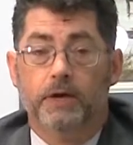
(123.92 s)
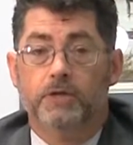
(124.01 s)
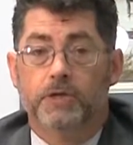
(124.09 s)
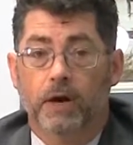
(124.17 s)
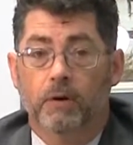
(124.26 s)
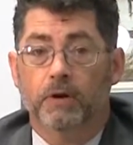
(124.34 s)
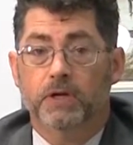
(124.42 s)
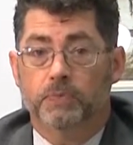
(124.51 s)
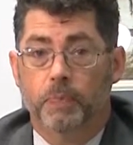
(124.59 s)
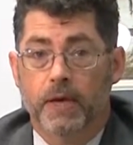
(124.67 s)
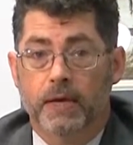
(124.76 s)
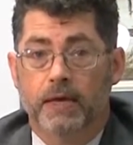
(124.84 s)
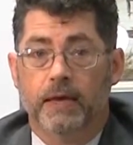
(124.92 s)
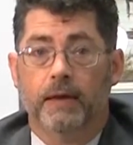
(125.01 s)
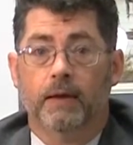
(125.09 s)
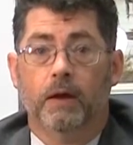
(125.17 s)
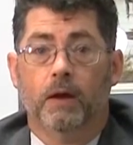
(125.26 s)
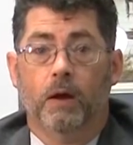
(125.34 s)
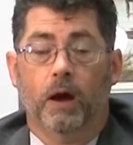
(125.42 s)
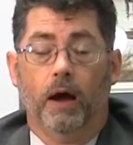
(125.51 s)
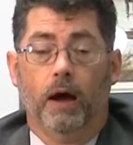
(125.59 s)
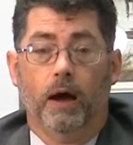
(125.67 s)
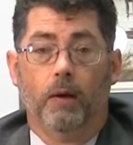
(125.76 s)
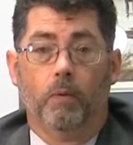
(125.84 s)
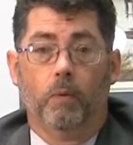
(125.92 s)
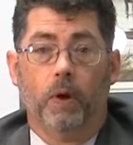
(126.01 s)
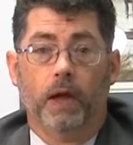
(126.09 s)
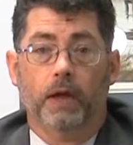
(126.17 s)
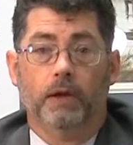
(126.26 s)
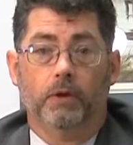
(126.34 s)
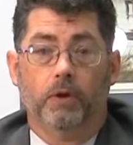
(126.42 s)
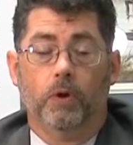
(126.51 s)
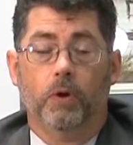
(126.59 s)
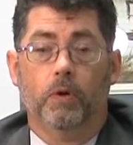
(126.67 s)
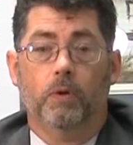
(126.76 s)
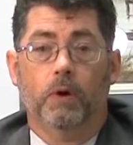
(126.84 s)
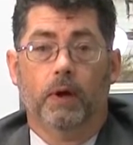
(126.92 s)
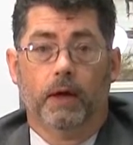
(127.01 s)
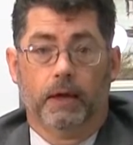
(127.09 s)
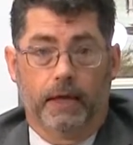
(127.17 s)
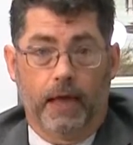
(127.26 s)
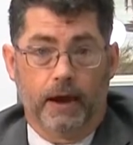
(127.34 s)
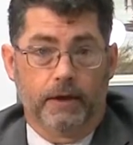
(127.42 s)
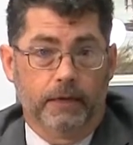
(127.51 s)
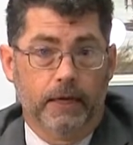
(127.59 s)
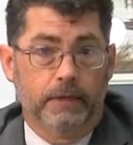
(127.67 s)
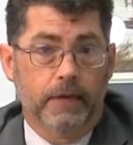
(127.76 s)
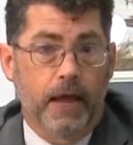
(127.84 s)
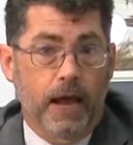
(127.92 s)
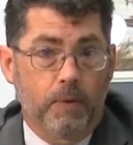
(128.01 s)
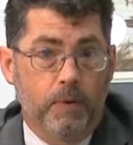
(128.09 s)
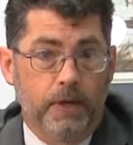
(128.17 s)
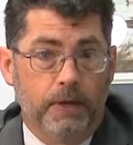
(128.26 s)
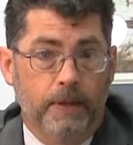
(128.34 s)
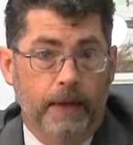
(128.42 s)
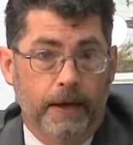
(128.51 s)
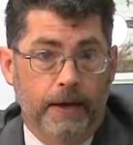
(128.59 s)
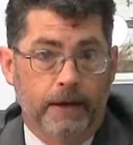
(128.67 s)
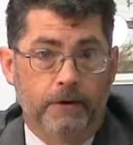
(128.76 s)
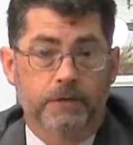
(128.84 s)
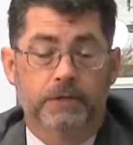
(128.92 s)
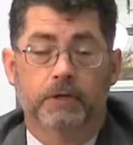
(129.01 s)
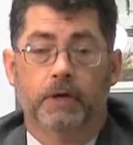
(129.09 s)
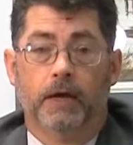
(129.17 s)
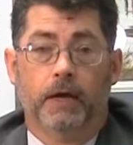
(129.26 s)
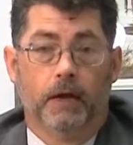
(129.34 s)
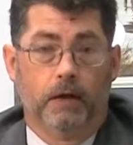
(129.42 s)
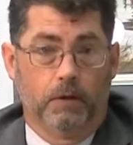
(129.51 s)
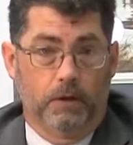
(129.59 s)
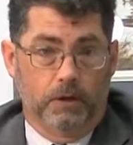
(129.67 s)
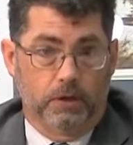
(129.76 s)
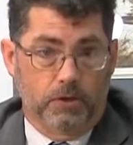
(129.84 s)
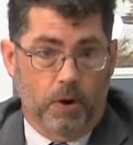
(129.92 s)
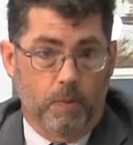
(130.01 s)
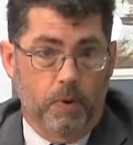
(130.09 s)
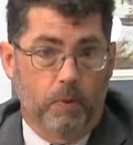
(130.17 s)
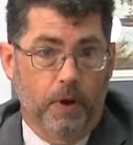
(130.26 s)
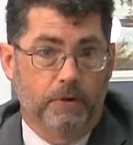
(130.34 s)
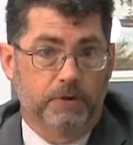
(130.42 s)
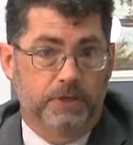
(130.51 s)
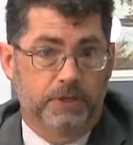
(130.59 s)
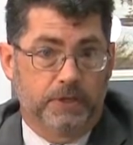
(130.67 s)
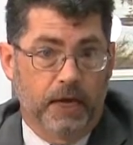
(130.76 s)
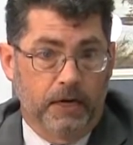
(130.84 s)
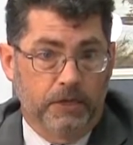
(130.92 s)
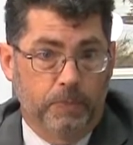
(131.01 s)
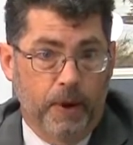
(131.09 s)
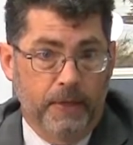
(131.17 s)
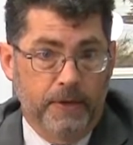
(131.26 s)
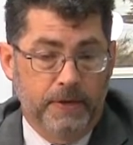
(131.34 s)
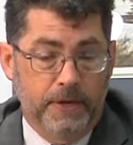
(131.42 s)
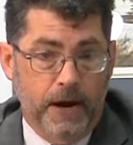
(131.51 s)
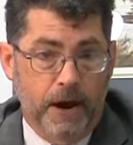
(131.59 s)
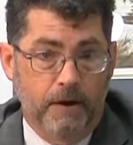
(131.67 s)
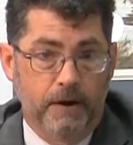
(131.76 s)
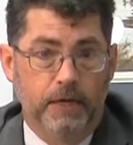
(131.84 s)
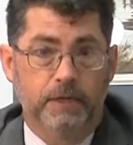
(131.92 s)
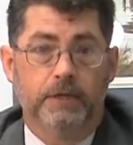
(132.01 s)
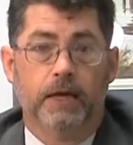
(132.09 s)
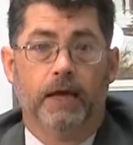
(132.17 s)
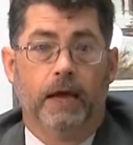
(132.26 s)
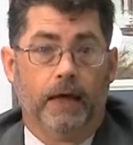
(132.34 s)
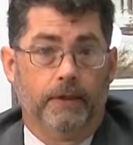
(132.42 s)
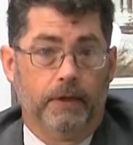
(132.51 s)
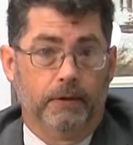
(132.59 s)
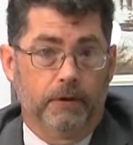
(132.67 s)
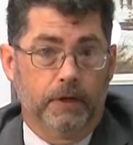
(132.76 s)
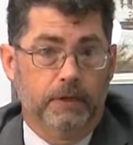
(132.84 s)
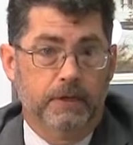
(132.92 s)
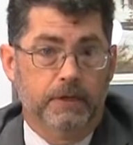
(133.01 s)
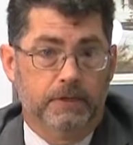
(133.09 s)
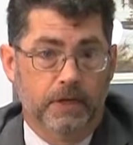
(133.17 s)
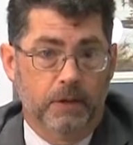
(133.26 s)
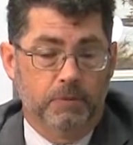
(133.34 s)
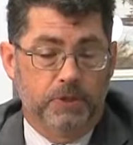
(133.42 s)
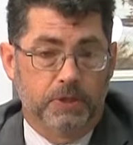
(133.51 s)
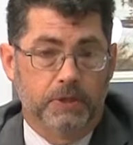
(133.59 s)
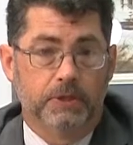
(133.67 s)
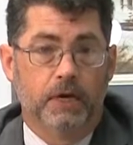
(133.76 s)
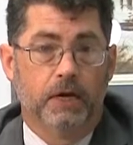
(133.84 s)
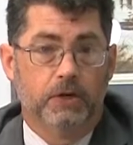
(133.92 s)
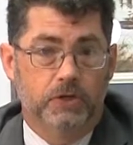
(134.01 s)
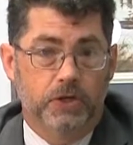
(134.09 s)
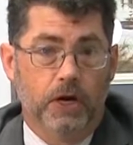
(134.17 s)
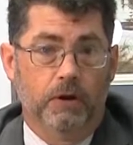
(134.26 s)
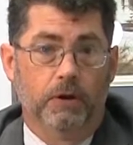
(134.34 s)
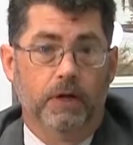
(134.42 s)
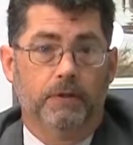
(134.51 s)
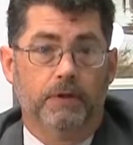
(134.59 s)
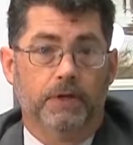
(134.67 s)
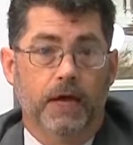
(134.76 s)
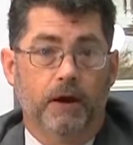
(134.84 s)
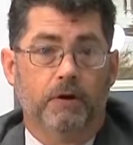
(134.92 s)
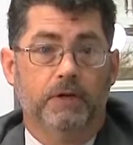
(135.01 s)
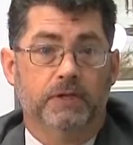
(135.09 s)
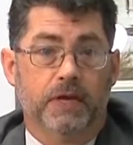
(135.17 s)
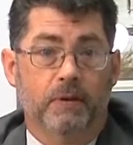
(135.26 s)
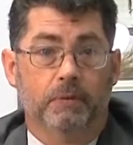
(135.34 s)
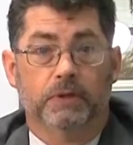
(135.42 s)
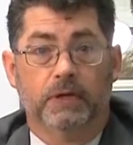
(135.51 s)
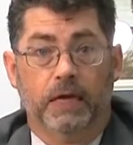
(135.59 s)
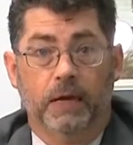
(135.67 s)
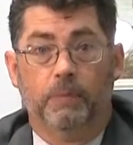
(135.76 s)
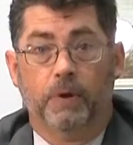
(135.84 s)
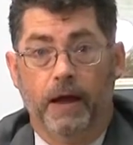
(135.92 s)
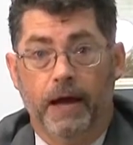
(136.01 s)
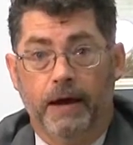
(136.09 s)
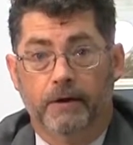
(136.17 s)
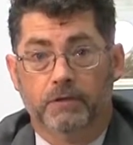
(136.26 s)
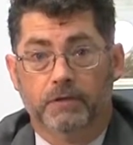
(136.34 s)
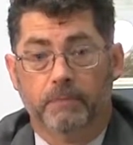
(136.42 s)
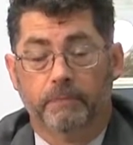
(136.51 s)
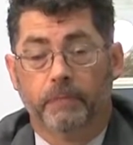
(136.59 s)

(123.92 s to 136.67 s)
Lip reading: Generally speaking, when you calculate the equity in the house, determine whether it's tenants by the entireties, and then look at the exemptions, generally the debtor is able to keep their house.